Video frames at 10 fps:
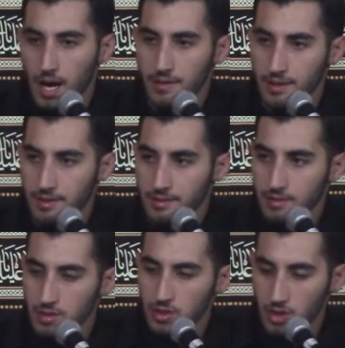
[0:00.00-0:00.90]
And then
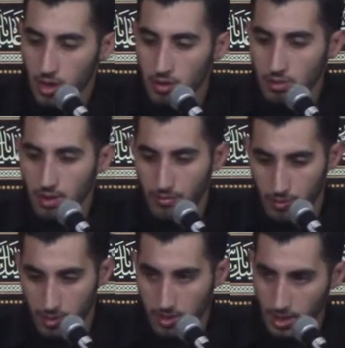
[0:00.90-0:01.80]
you go, if
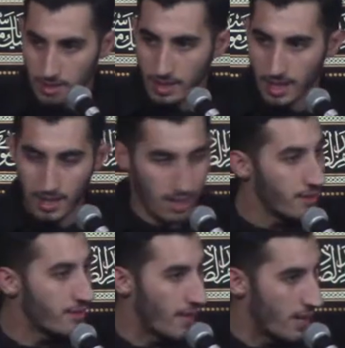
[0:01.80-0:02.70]
you were to enter Halla,
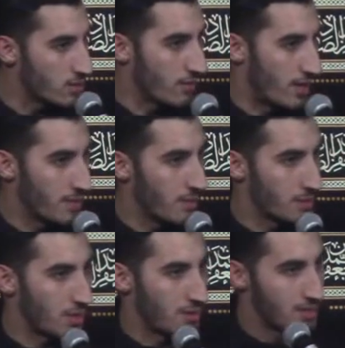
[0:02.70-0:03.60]
the house of Ali ibn
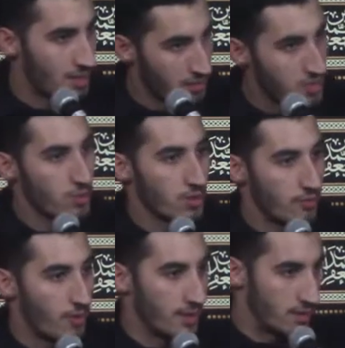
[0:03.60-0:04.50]
Abi Talib, this is what you
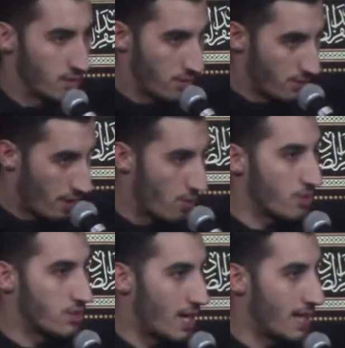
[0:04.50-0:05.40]
find.
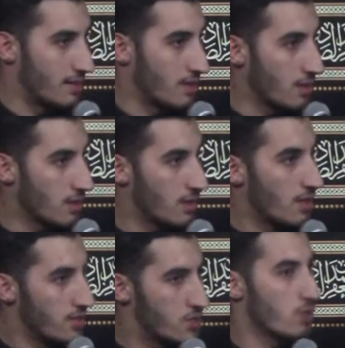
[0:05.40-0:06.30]
According to hadith,
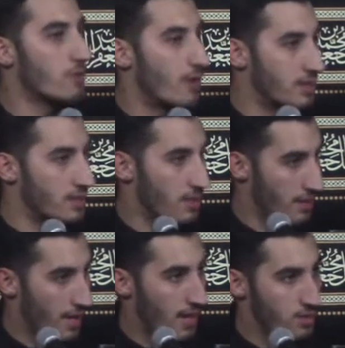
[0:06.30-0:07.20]
this is what you find in the,
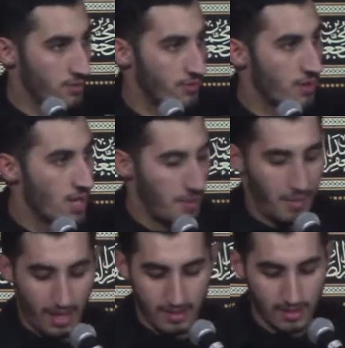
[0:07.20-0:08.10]
the house of
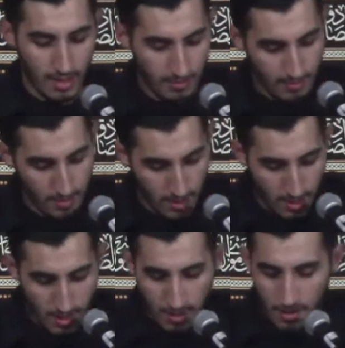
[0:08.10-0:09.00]
Umar.
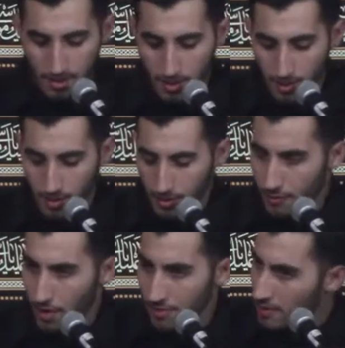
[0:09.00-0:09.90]
You
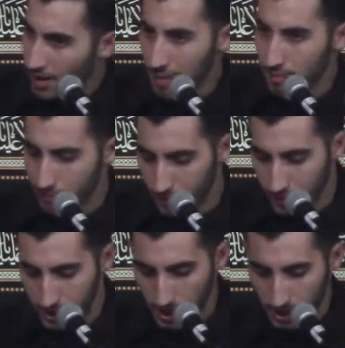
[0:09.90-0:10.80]
find very humble
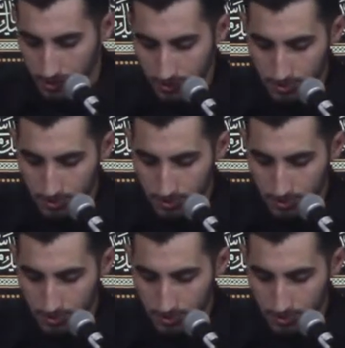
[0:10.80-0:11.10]
furniture.